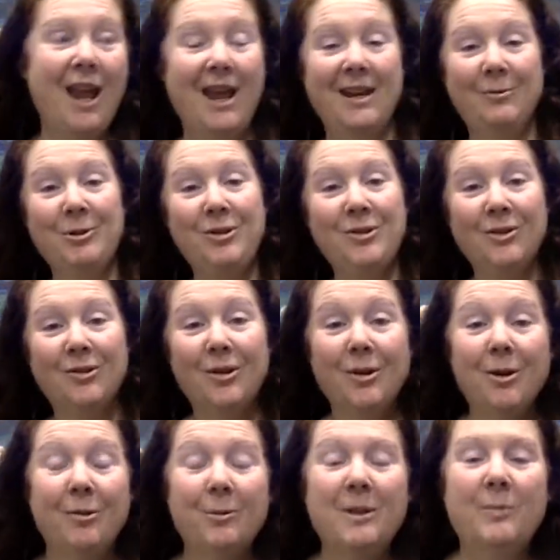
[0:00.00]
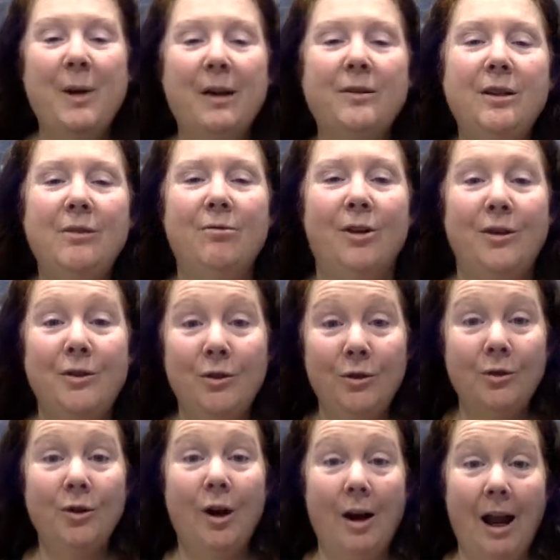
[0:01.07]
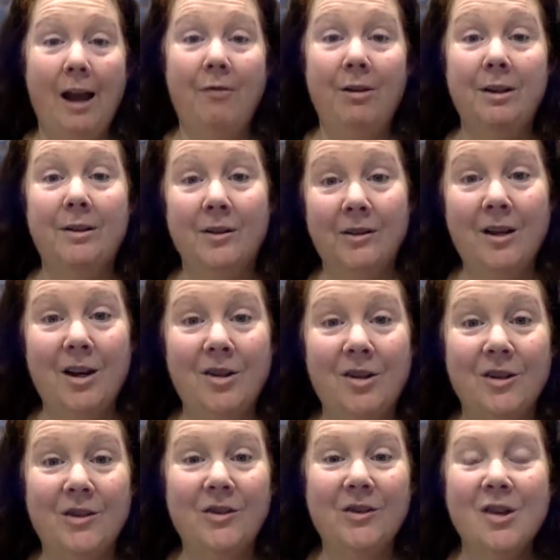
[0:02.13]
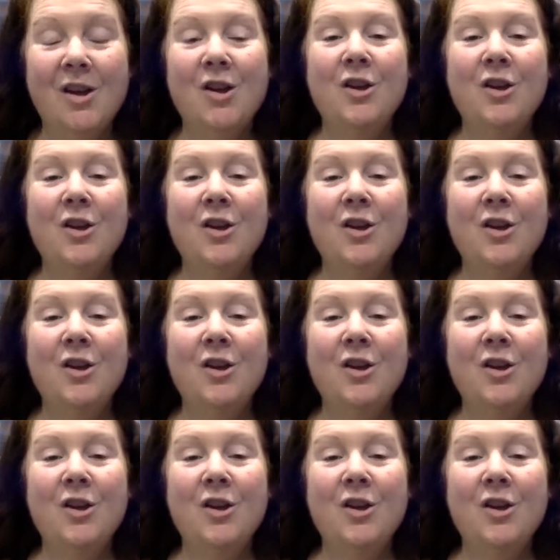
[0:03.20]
And when you start respecting friends and you start having discussions,